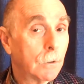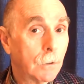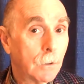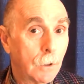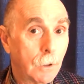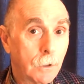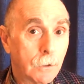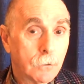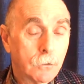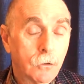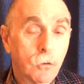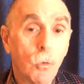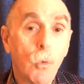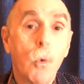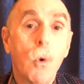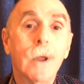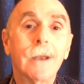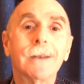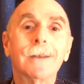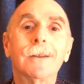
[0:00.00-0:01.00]
Uh, to
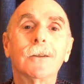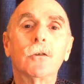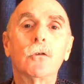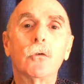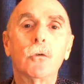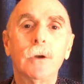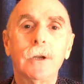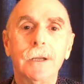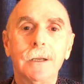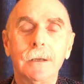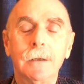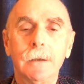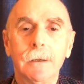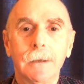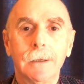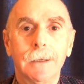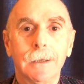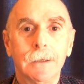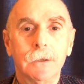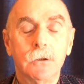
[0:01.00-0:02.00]
what degree
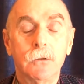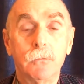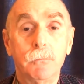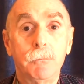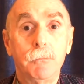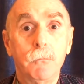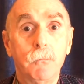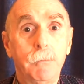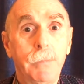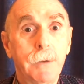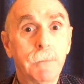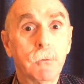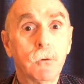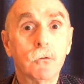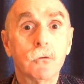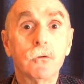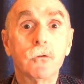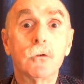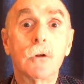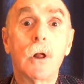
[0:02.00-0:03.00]
do people
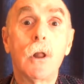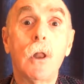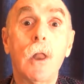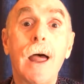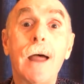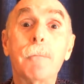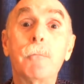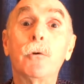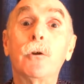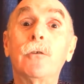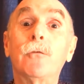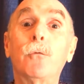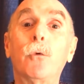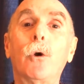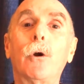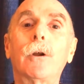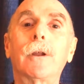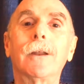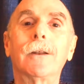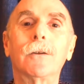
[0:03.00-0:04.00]
who do collaborative
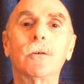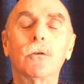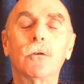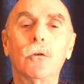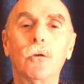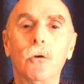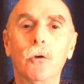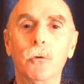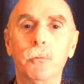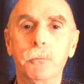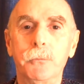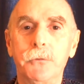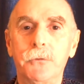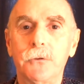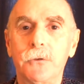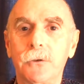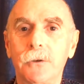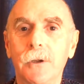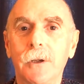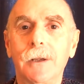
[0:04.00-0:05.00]
work in
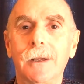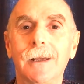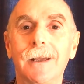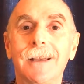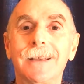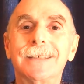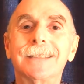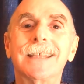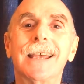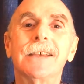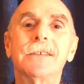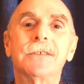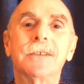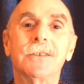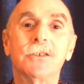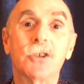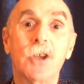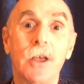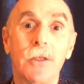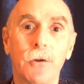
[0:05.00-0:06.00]
groups assess
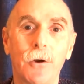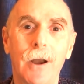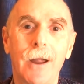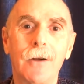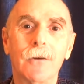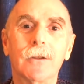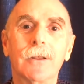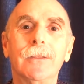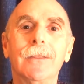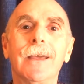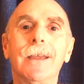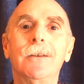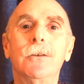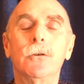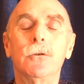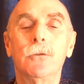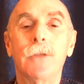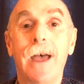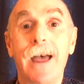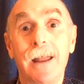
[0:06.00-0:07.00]
each other? How can they do
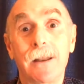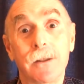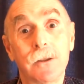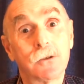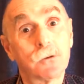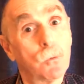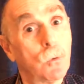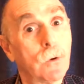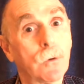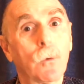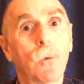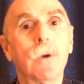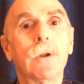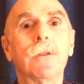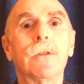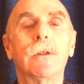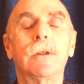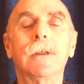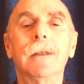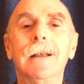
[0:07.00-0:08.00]
that? It's one, one
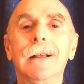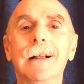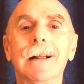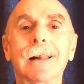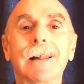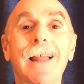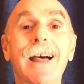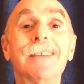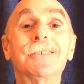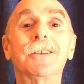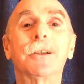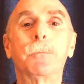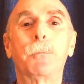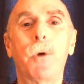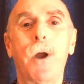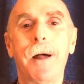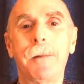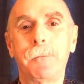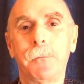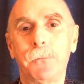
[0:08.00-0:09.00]
of the classic
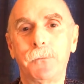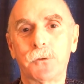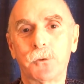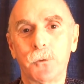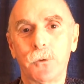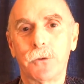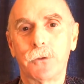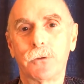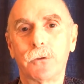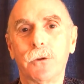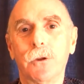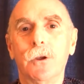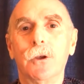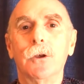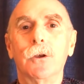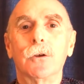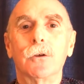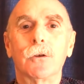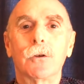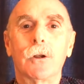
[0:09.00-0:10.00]
problems with
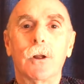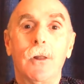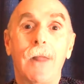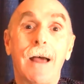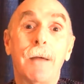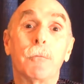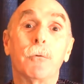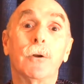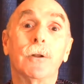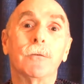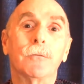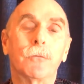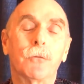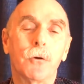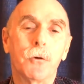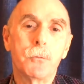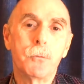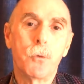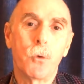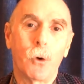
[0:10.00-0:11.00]
collaborative
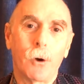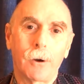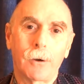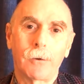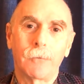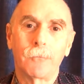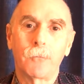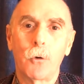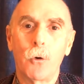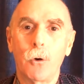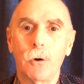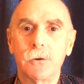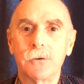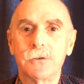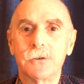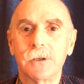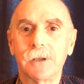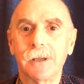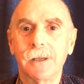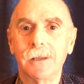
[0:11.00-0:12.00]
group work, of
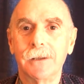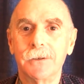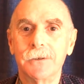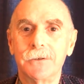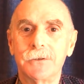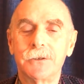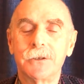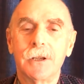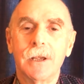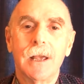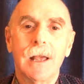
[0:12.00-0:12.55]
course, is